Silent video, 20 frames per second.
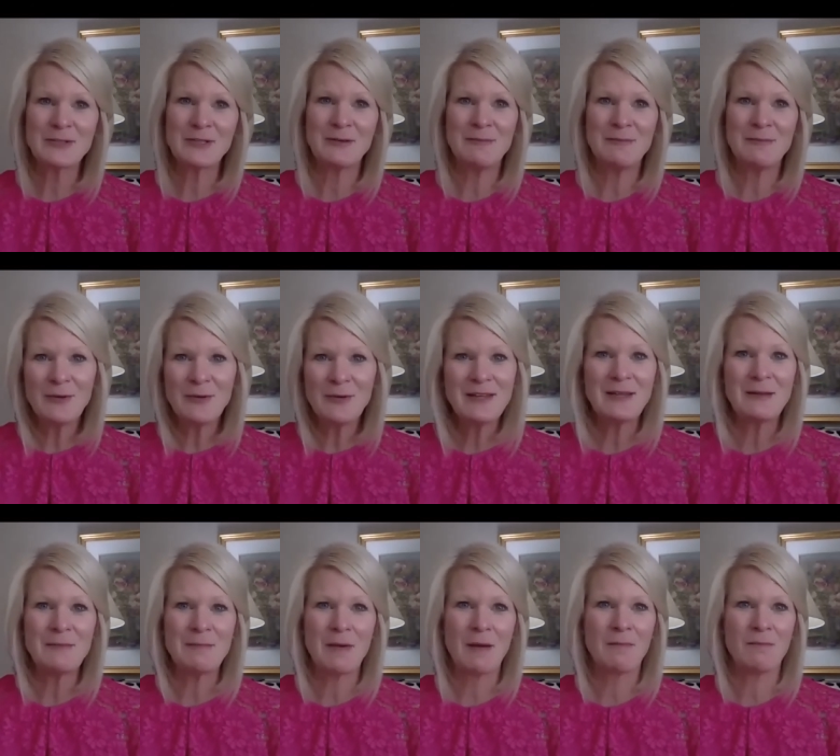
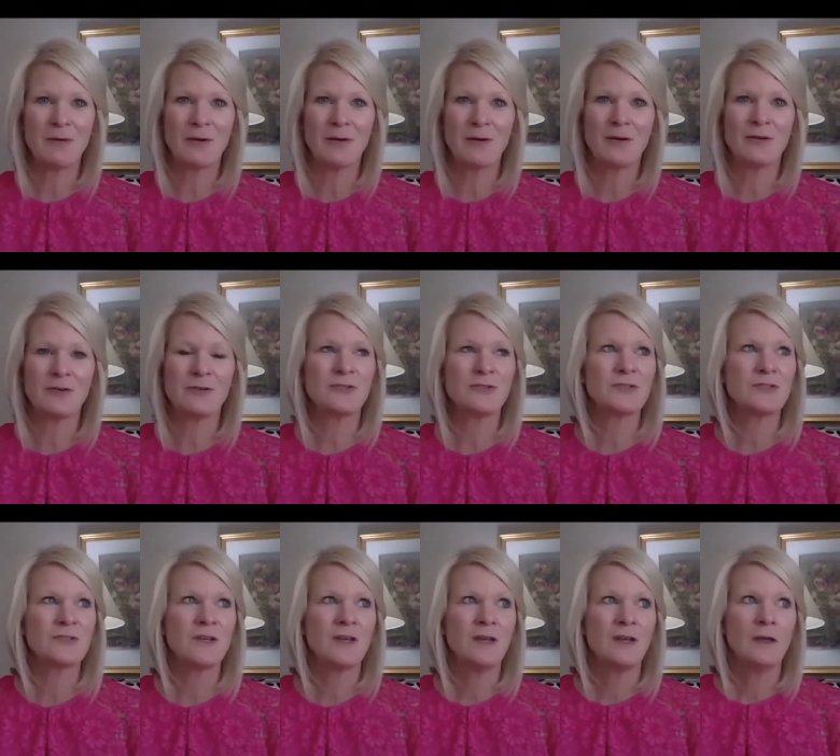community
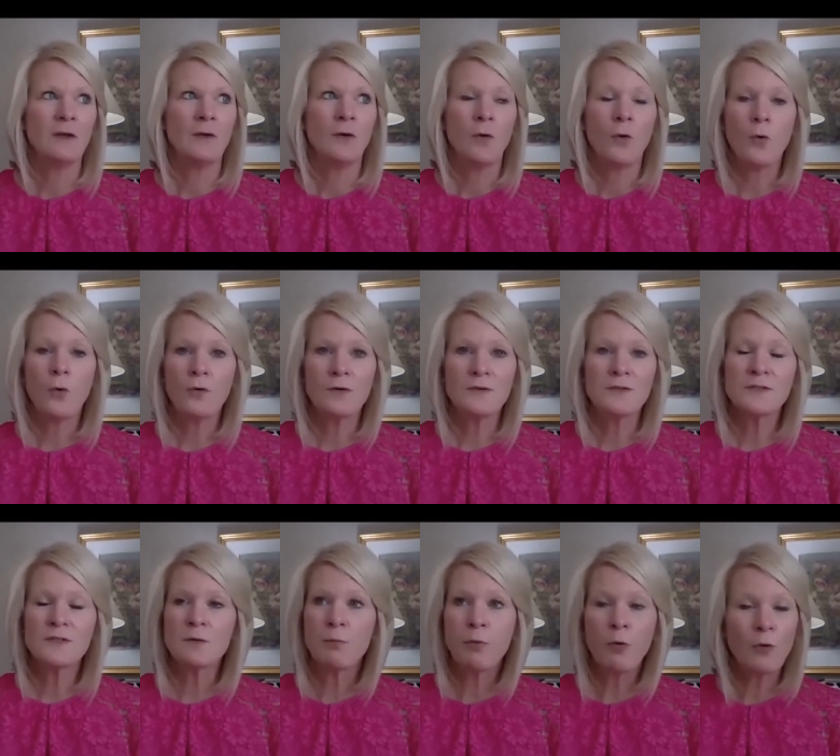members,
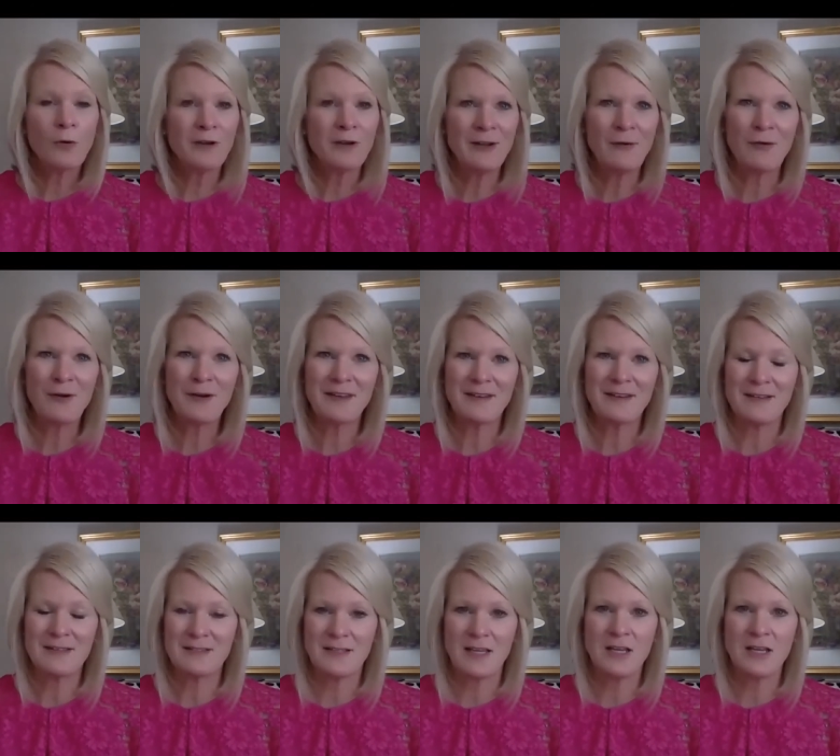supporting
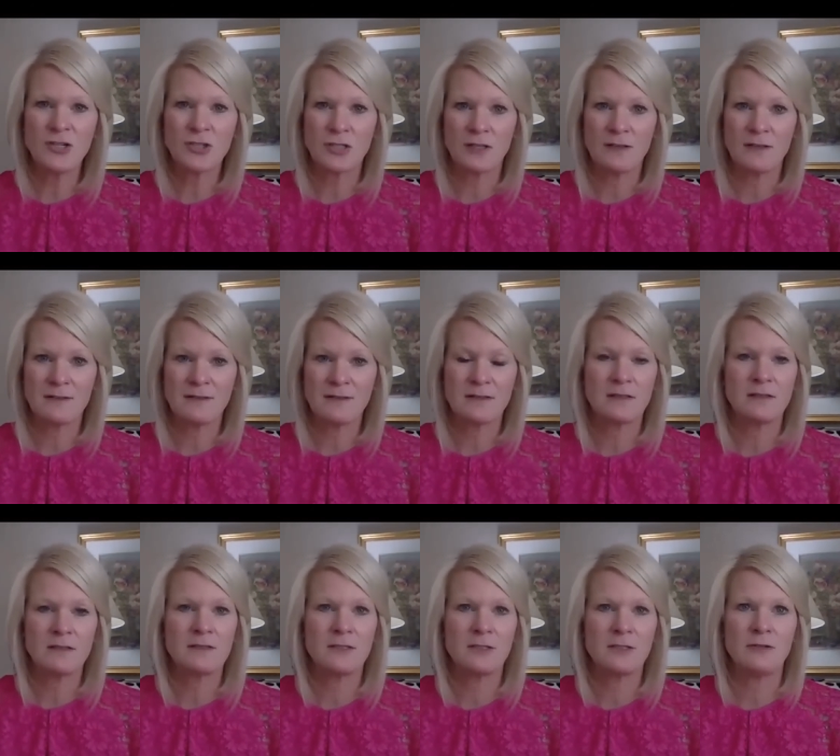organizations
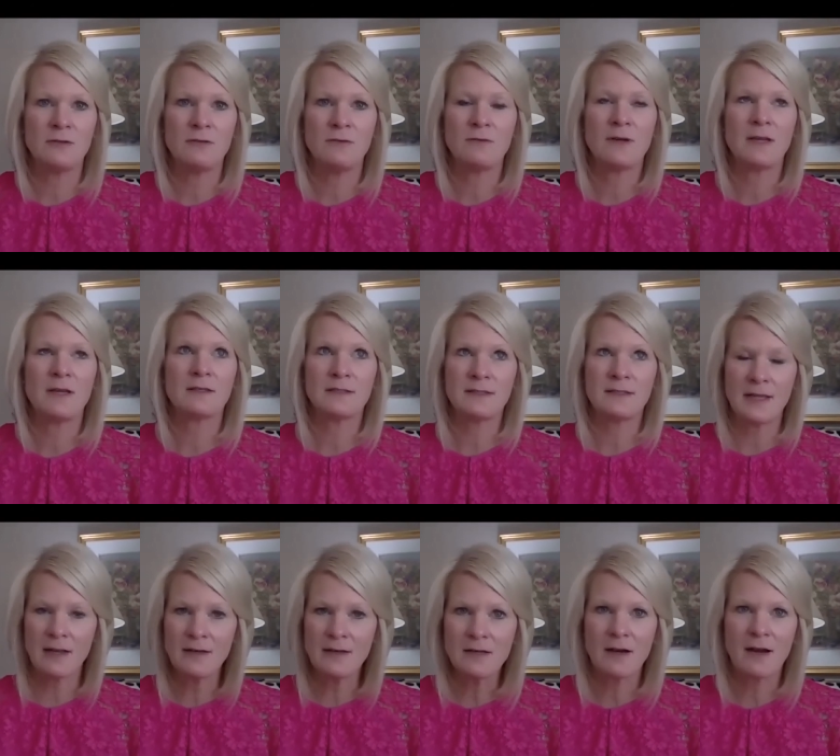is to
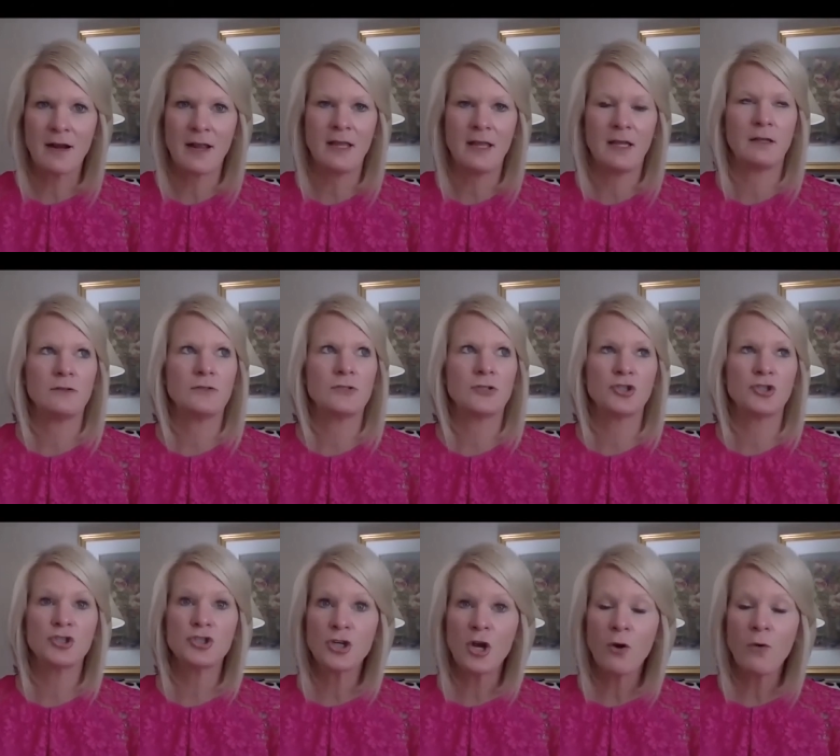extend our hand to
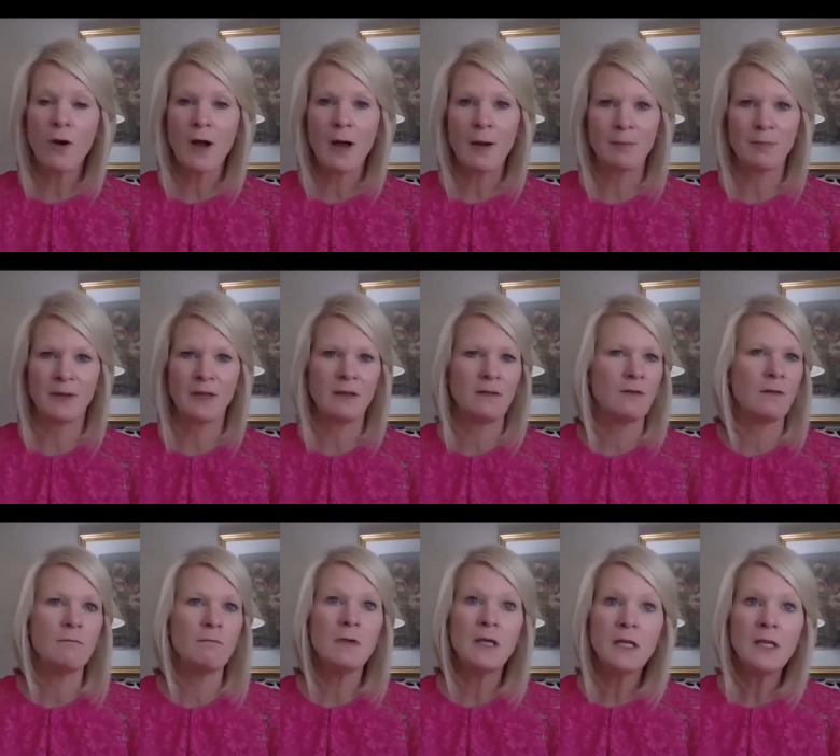show up in
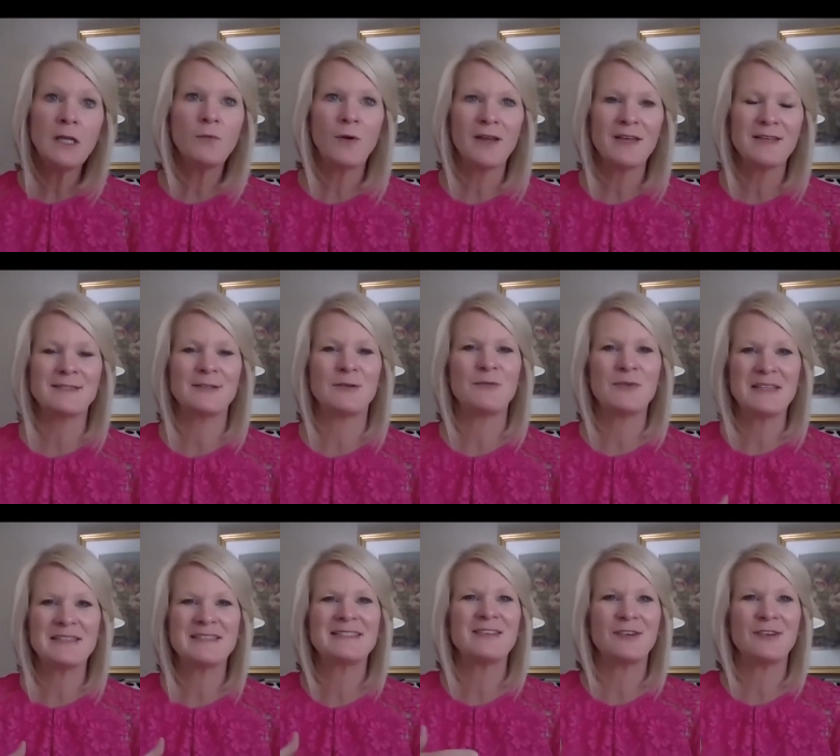the many ways that we
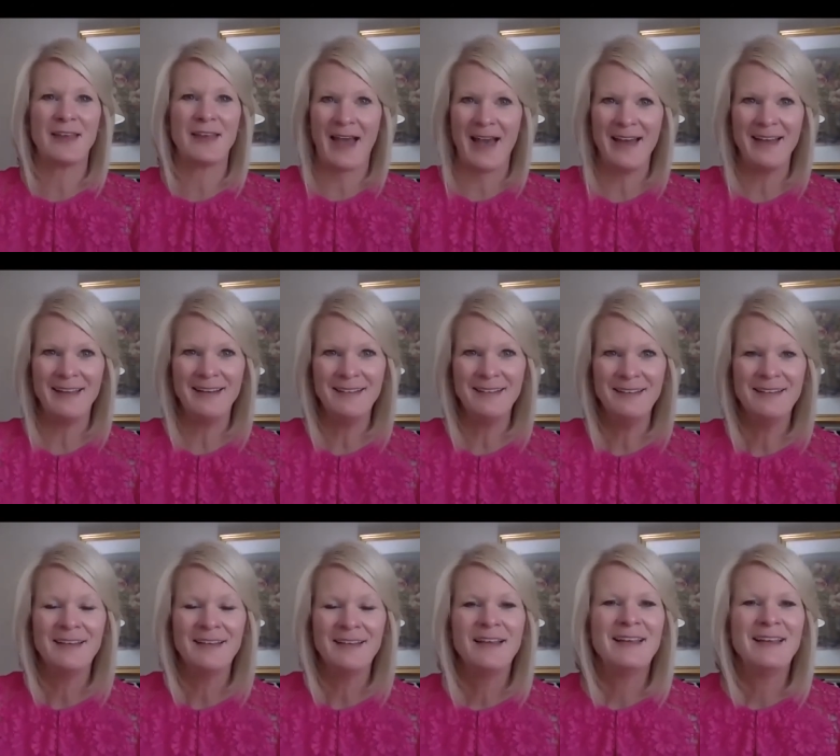still can,
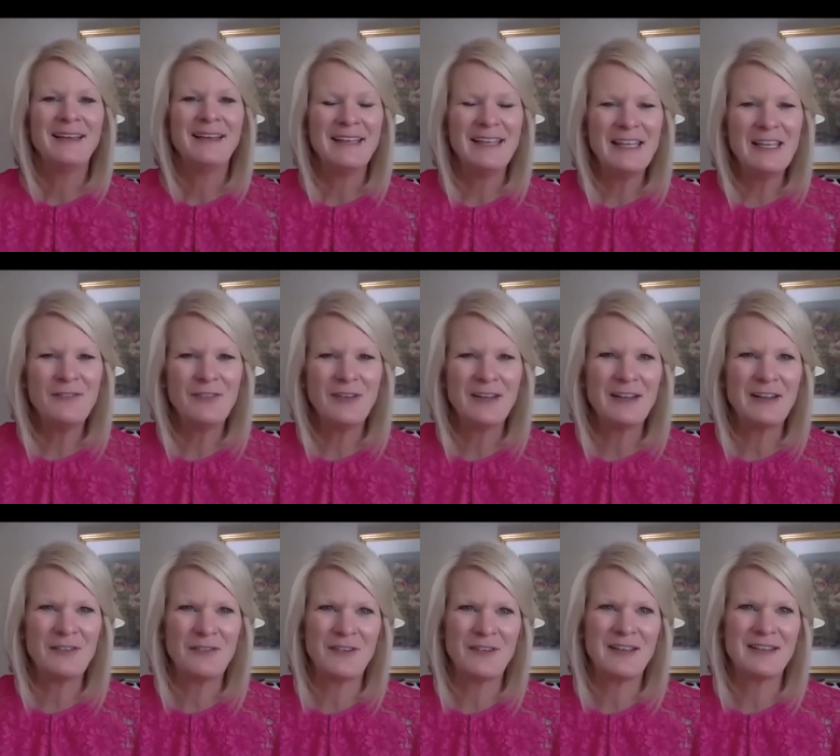even
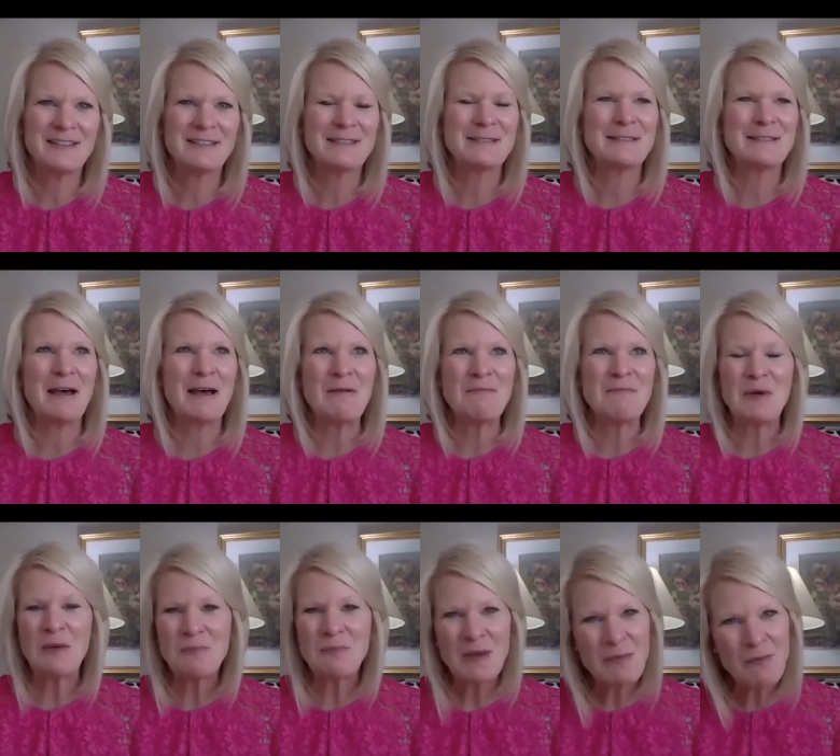if it's
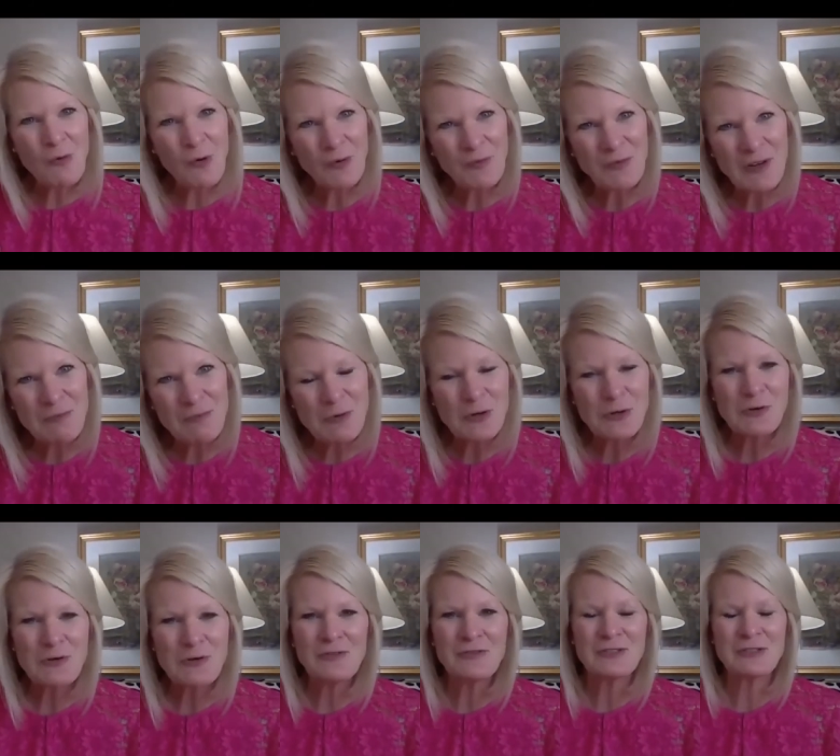a bit more
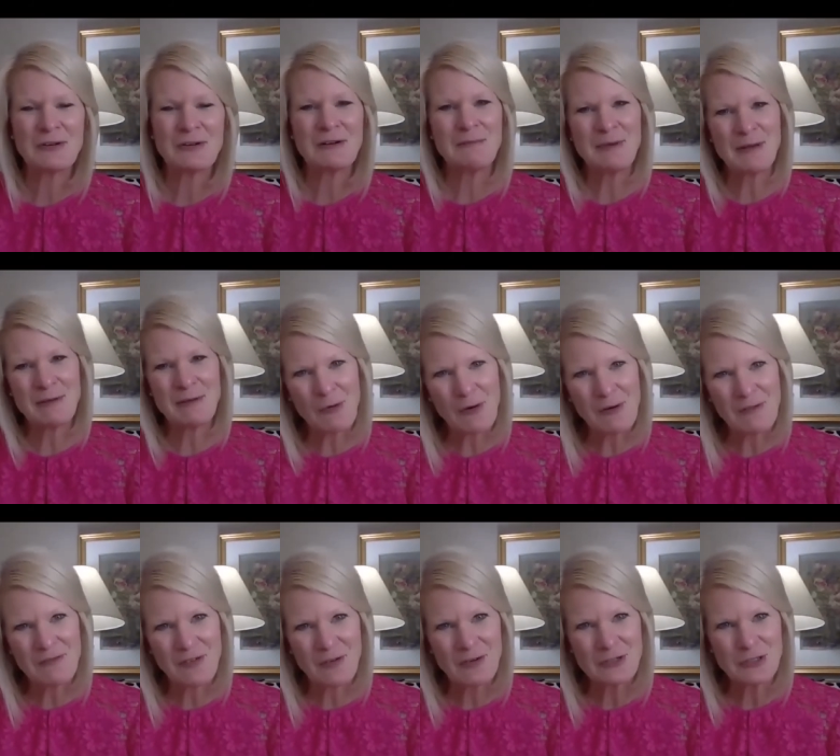removed, a bit
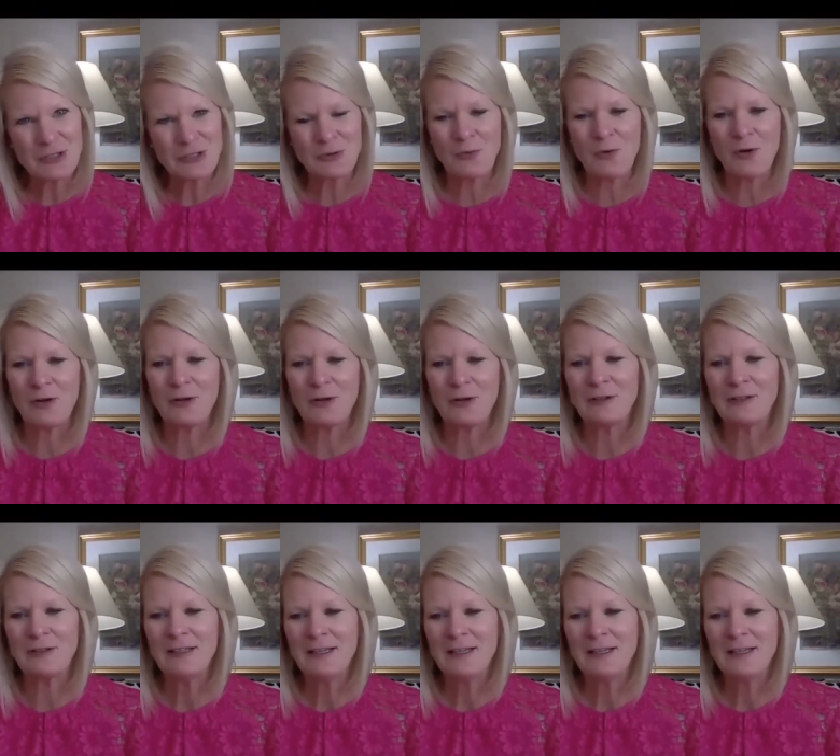more virtual,